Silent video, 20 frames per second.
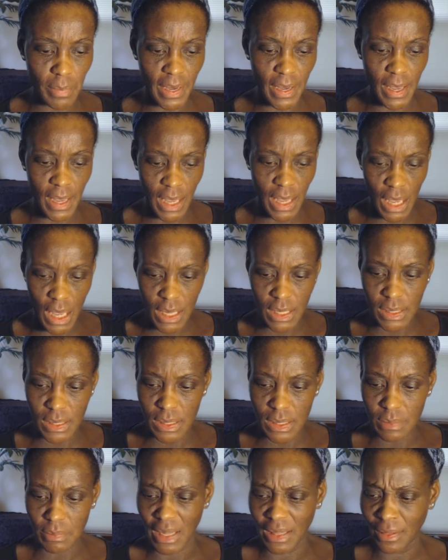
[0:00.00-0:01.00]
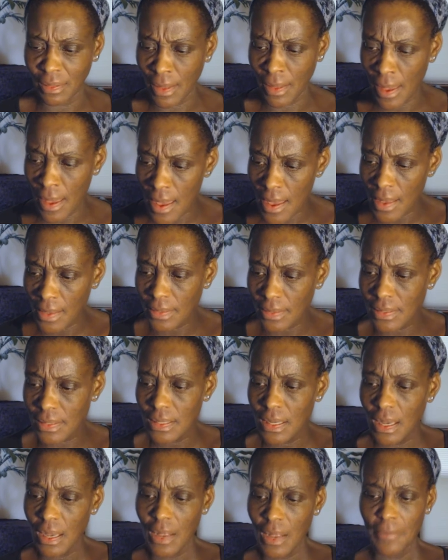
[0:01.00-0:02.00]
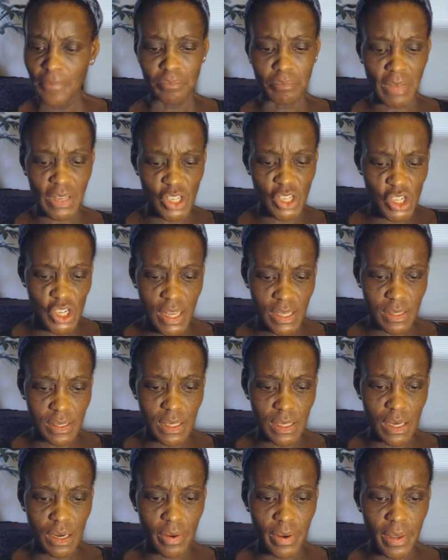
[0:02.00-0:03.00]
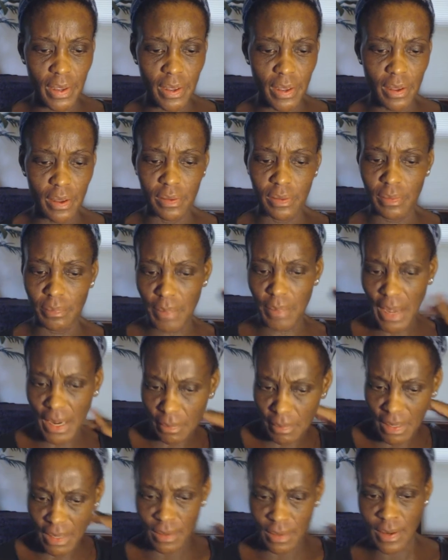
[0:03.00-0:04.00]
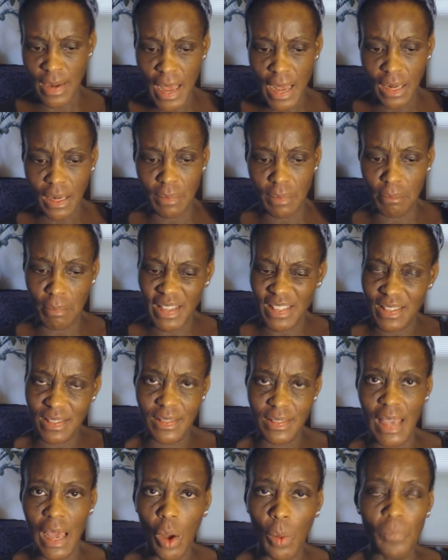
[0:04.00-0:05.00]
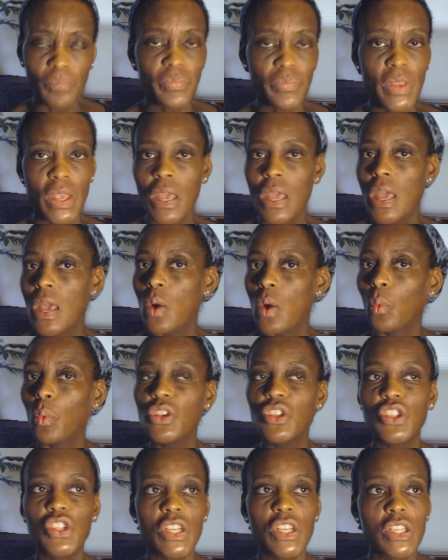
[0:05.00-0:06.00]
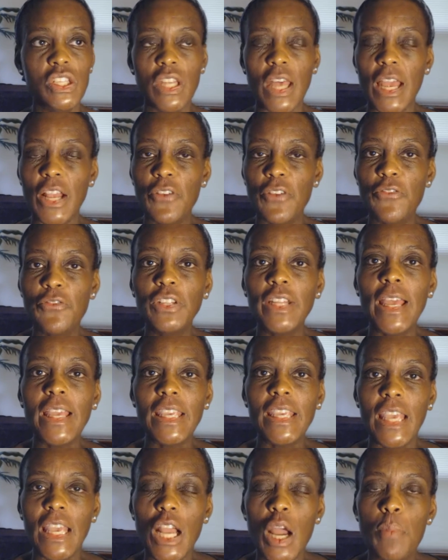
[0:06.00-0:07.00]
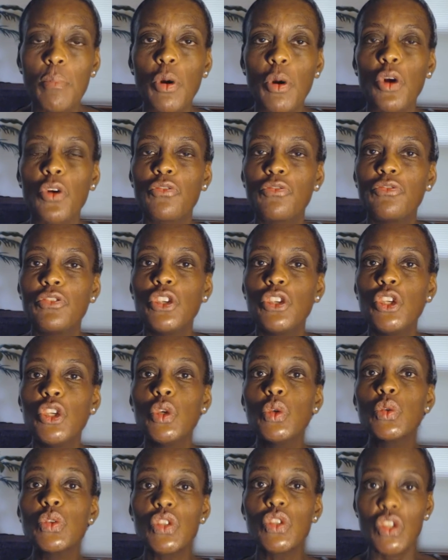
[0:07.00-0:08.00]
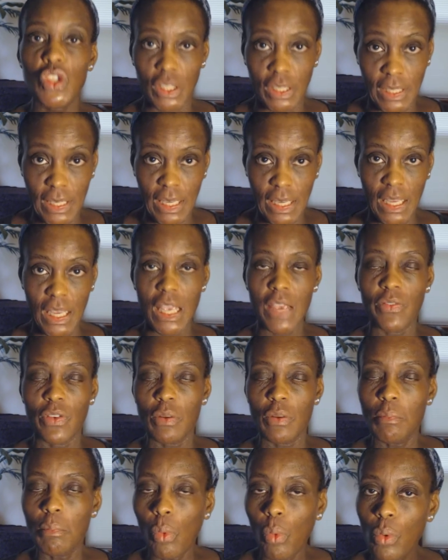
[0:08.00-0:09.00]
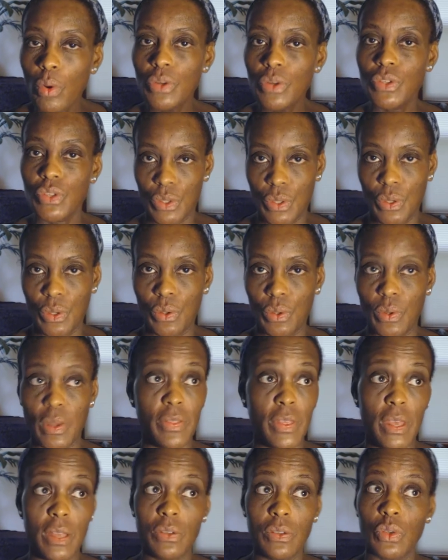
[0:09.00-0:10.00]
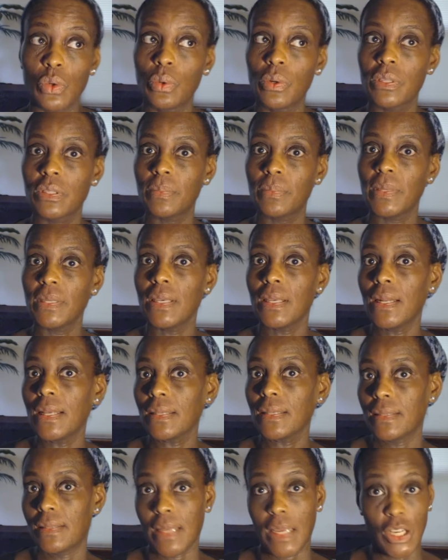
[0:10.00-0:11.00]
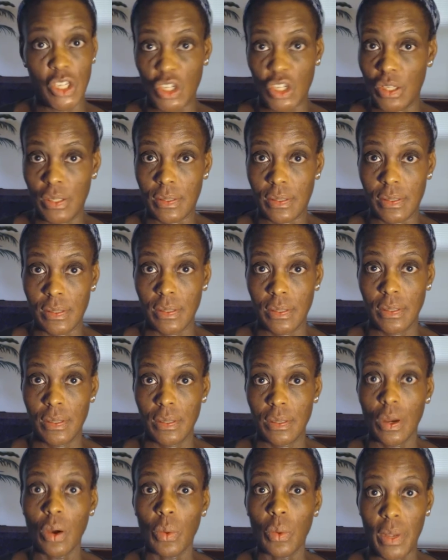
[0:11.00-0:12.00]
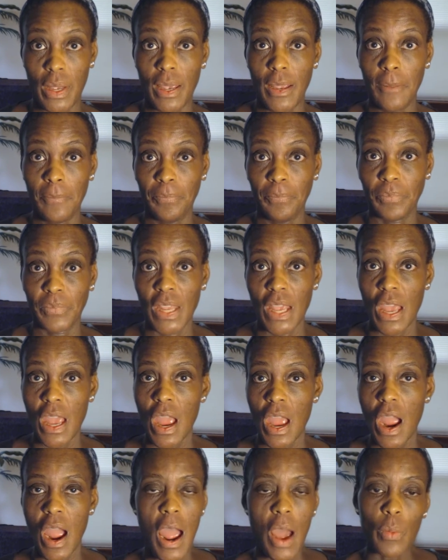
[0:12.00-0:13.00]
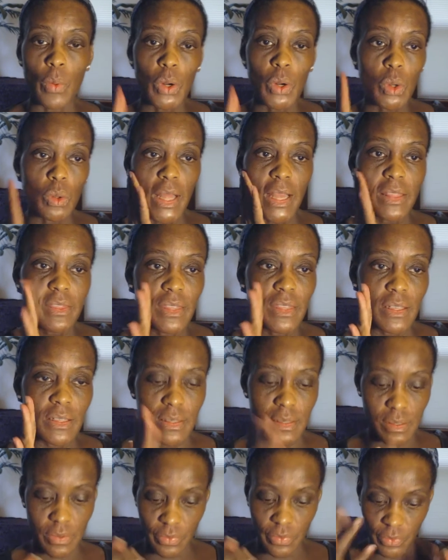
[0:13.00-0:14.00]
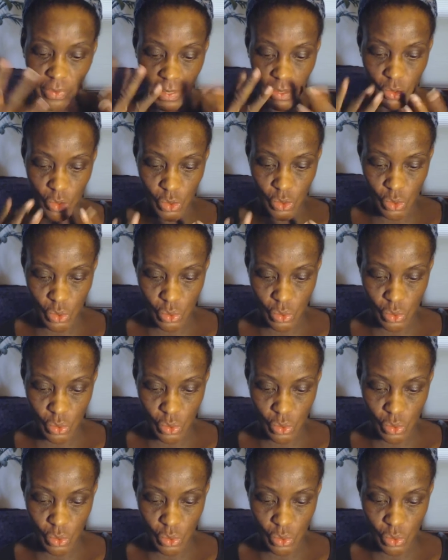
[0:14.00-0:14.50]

my hands, my legs, my chest area, back of my neck, my scalp, was just like flaking profusely, even more so than towards the beginning stages. Okay, I would go like this, flake,